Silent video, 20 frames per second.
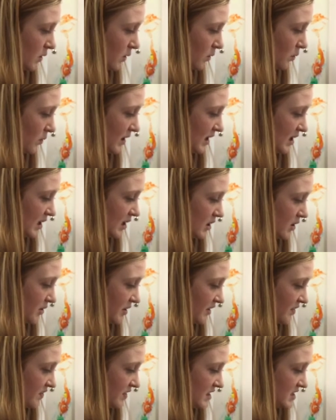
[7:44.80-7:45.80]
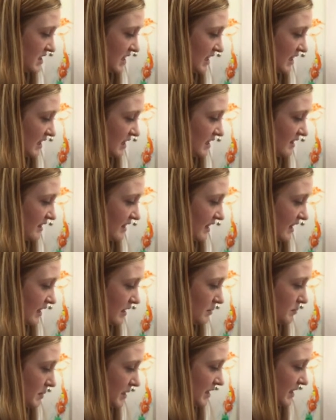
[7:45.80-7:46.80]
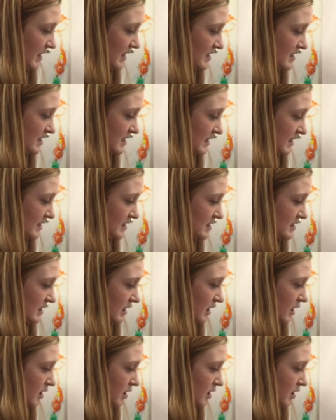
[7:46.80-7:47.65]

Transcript: we know that the dandelion pieces